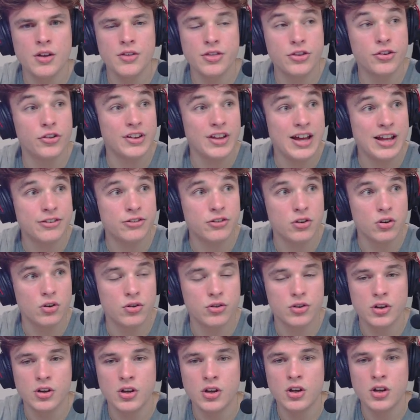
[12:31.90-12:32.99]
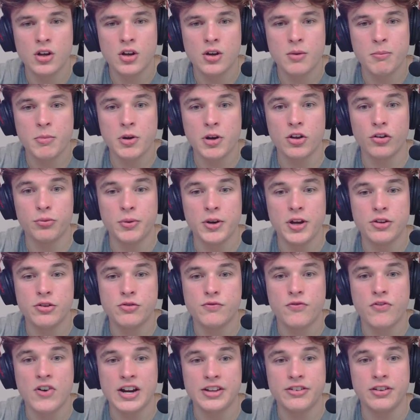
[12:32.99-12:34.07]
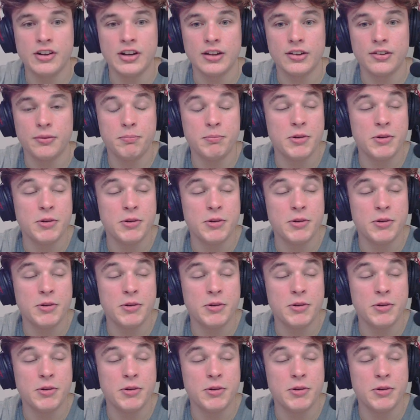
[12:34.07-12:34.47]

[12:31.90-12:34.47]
So that's good because we're threatening